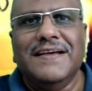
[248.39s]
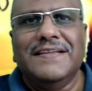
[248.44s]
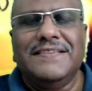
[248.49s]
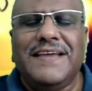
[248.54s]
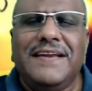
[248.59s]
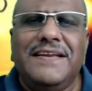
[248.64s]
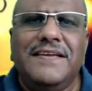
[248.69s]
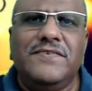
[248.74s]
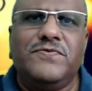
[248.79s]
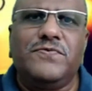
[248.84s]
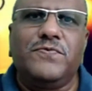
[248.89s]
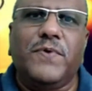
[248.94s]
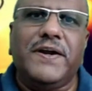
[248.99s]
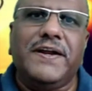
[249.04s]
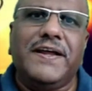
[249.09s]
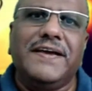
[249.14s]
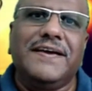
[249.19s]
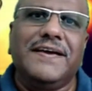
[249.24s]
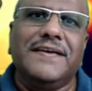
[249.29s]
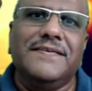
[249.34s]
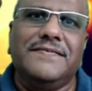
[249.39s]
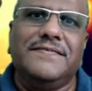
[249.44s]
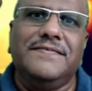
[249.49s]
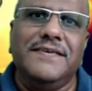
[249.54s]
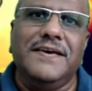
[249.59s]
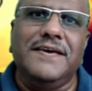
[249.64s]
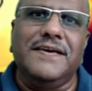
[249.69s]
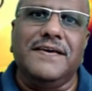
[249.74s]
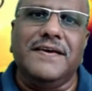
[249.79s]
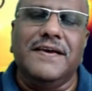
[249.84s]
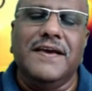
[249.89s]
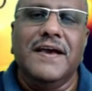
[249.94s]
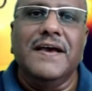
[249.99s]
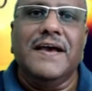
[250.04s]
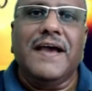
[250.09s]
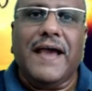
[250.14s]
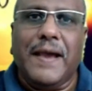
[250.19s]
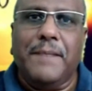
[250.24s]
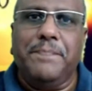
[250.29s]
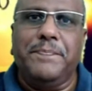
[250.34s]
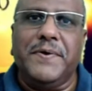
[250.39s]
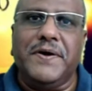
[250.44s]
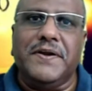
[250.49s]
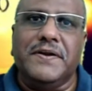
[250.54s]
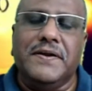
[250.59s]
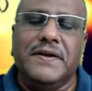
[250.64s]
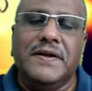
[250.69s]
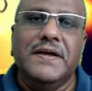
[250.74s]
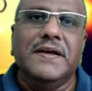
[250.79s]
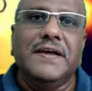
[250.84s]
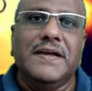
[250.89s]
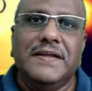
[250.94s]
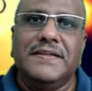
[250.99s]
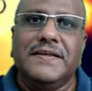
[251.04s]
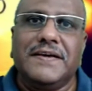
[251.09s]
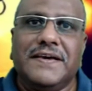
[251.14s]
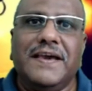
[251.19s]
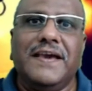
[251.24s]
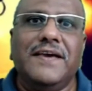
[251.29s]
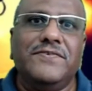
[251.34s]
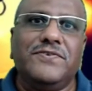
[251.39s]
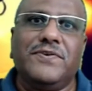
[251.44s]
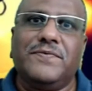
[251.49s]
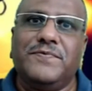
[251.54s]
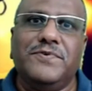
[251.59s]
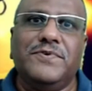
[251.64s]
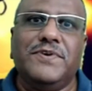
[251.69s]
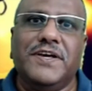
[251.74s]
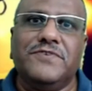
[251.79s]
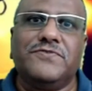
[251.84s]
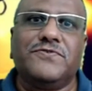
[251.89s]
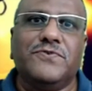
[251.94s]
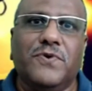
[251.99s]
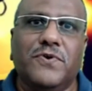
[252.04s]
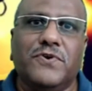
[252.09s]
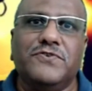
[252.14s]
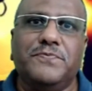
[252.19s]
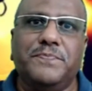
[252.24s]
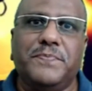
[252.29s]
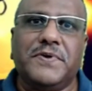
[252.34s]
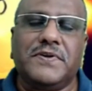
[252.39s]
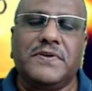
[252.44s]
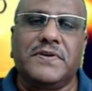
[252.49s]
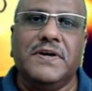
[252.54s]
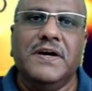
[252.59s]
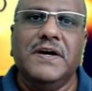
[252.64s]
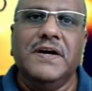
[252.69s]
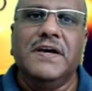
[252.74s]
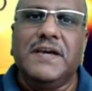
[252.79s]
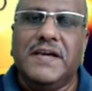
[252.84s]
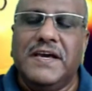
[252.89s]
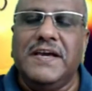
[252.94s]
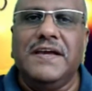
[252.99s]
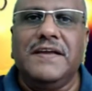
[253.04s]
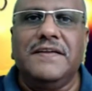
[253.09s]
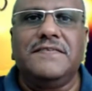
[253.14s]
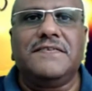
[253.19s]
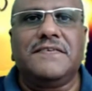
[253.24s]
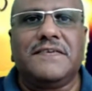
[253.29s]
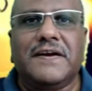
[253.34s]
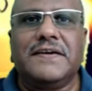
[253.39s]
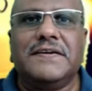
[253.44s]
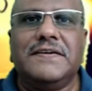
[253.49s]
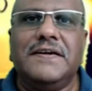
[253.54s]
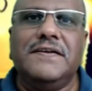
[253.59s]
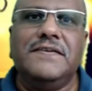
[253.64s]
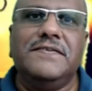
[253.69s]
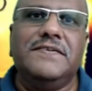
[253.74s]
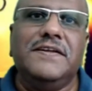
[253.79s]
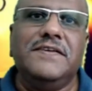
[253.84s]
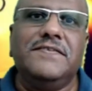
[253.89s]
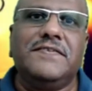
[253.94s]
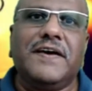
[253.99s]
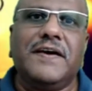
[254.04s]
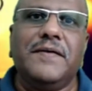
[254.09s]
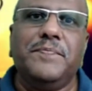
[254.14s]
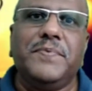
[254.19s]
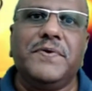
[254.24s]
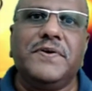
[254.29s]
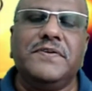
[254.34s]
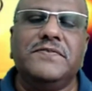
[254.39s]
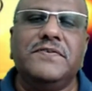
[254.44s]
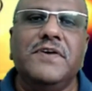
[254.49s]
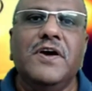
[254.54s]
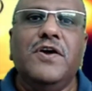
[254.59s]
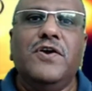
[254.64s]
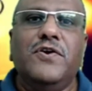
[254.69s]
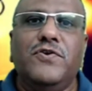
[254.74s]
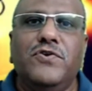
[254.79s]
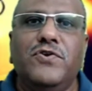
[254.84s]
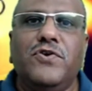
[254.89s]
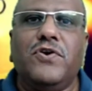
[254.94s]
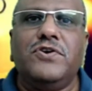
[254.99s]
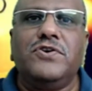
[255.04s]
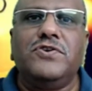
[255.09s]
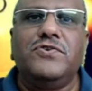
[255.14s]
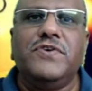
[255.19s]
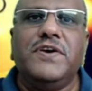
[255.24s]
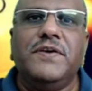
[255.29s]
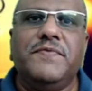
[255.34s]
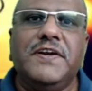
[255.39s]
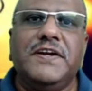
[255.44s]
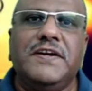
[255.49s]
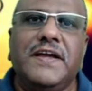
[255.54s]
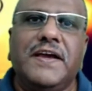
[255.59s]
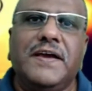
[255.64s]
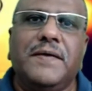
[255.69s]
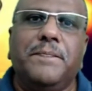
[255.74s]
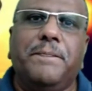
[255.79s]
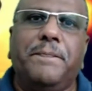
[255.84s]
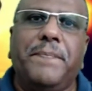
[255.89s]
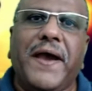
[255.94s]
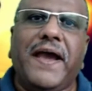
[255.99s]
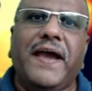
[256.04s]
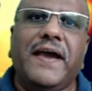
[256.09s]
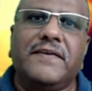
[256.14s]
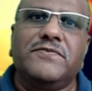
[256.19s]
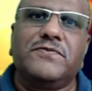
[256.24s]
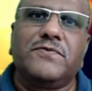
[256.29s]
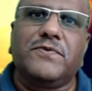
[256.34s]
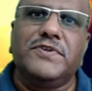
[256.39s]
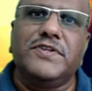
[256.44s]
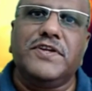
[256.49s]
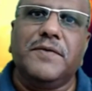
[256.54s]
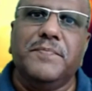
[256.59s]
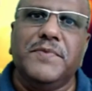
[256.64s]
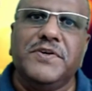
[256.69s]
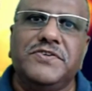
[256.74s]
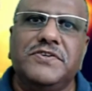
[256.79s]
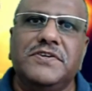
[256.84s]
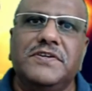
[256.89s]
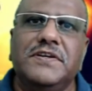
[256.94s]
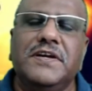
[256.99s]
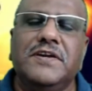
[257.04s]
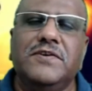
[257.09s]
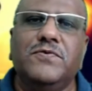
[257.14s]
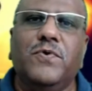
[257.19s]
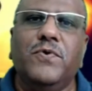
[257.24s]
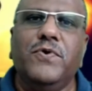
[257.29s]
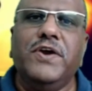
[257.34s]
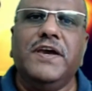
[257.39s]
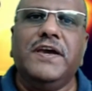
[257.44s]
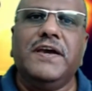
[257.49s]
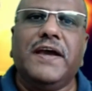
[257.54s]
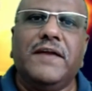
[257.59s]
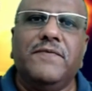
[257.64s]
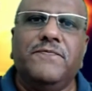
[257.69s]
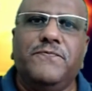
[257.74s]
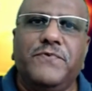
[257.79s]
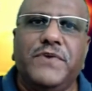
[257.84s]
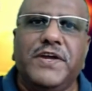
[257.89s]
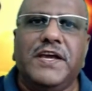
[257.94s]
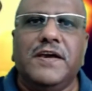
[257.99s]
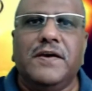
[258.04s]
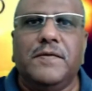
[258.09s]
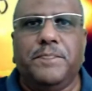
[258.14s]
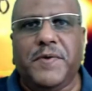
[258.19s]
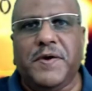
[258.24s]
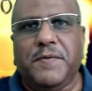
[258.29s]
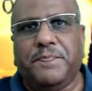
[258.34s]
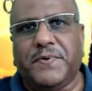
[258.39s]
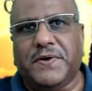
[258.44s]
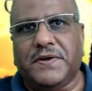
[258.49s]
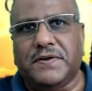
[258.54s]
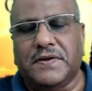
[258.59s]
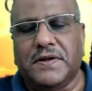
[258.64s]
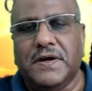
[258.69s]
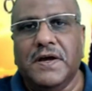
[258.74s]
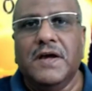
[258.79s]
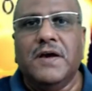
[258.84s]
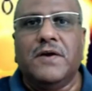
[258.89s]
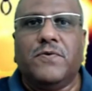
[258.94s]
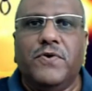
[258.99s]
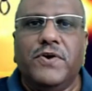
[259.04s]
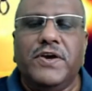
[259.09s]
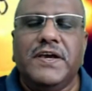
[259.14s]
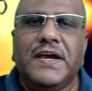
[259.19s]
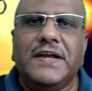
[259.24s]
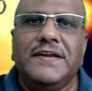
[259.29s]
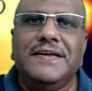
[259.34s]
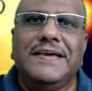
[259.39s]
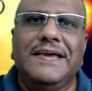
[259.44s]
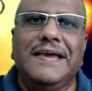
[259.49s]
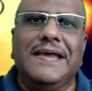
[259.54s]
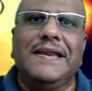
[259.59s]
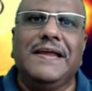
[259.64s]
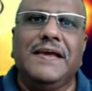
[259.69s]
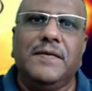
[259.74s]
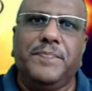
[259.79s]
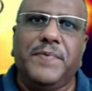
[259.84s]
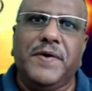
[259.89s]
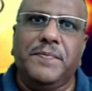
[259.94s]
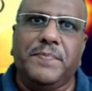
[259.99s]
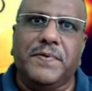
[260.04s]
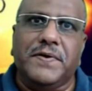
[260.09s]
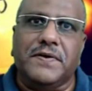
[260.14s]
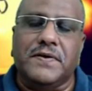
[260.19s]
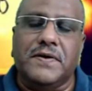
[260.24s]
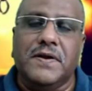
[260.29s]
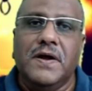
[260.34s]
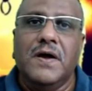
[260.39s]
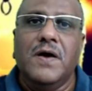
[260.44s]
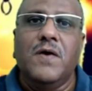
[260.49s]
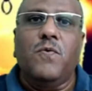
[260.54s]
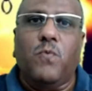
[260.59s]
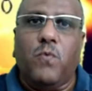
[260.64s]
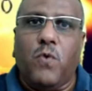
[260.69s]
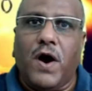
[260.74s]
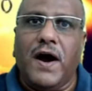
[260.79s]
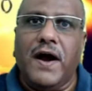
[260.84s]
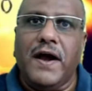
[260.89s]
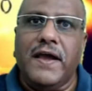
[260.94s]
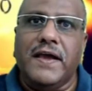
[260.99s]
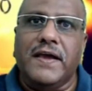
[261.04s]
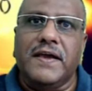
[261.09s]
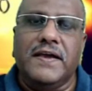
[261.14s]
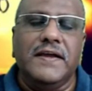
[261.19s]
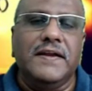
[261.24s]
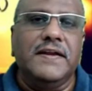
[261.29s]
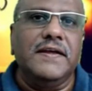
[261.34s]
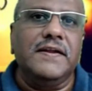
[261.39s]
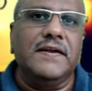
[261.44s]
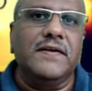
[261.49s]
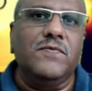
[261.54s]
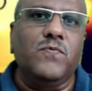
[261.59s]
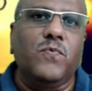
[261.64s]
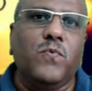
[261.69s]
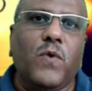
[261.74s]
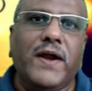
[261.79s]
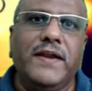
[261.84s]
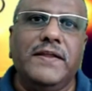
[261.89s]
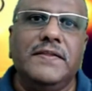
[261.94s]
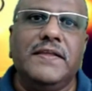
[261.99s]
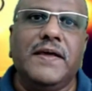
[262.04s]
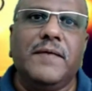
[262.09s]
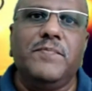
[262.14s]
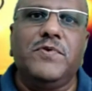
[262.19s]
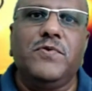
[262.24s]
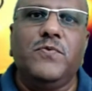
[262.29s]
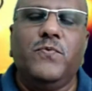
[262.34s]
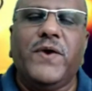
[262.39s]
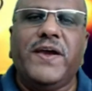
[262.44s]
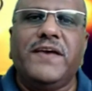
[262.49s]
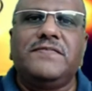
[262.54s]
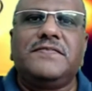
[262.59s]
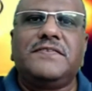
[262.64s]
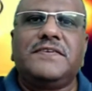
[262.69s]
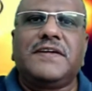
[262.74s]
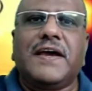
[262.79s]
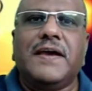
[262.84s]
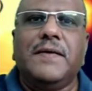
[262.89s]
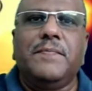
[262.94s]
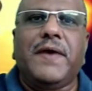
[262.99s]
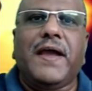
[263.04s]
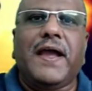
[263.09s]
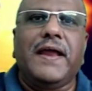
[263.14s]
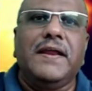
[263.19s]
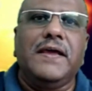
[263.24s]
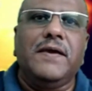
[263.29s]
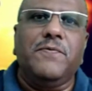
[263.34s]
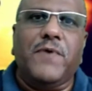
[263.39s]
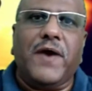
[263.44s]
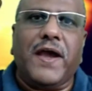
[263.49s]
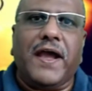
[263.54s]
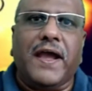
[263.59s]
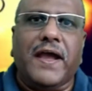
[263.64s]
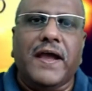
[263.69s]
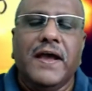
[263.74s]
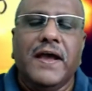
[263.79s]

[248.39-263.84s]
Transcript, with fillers: That is what I can see happen in the case of today's gospel. He instructed his disciples not to even take backs on their mission in going and freeing people, going and healing people. Why? He didn't want them to waste time anywhere.